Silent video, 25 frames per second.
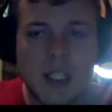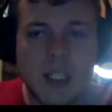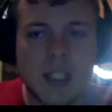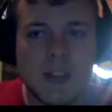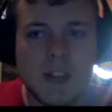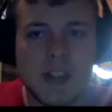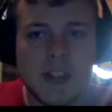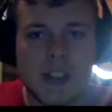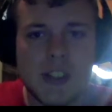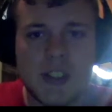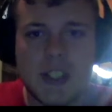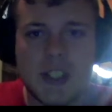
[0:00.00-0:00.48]

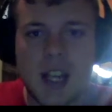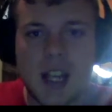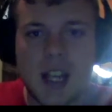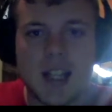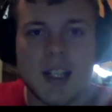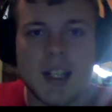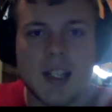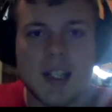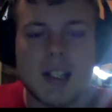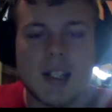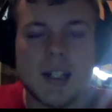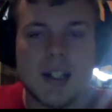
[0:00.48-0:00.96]
just
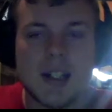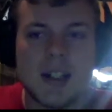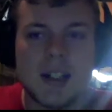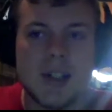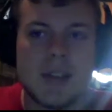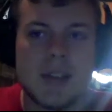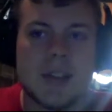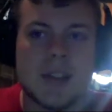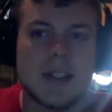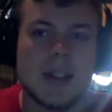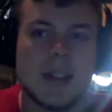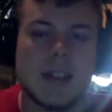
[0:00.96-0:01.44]
talking
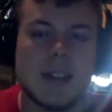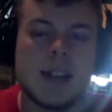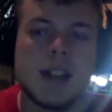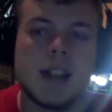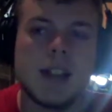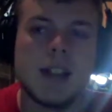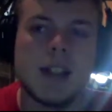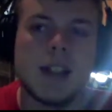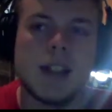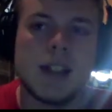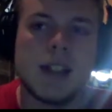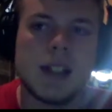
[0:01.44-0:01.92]
cards, and
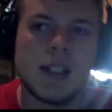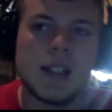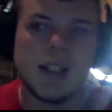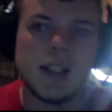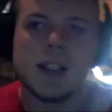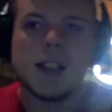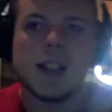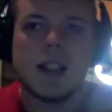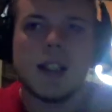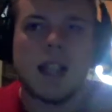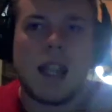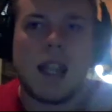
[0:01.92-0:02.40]

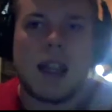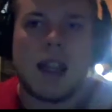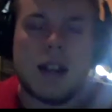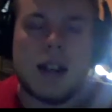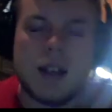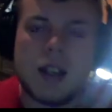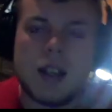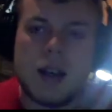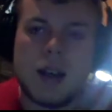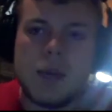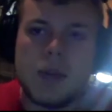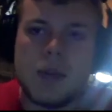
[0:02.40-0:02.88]
ended
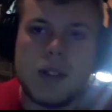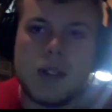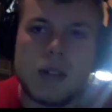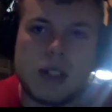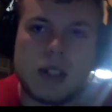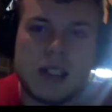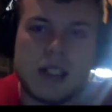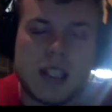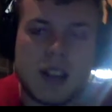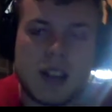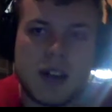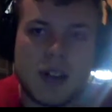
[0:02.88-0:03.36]
up doing
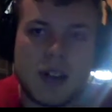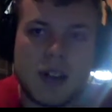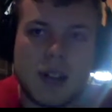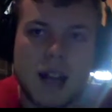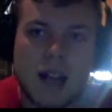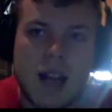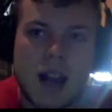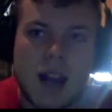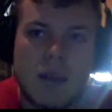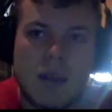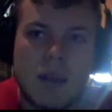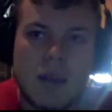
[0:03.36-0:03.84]
another
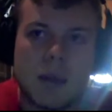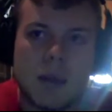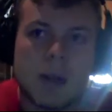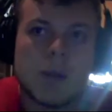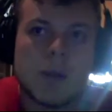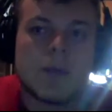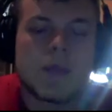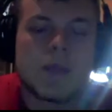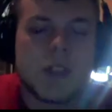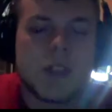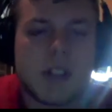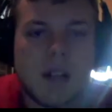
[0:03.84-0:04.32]
lap
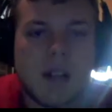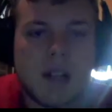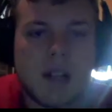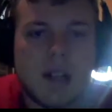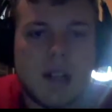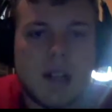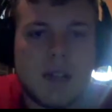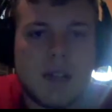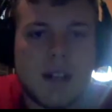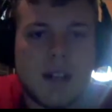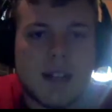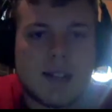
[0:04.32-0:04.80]
trying to
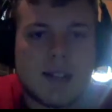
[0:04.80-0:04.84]
find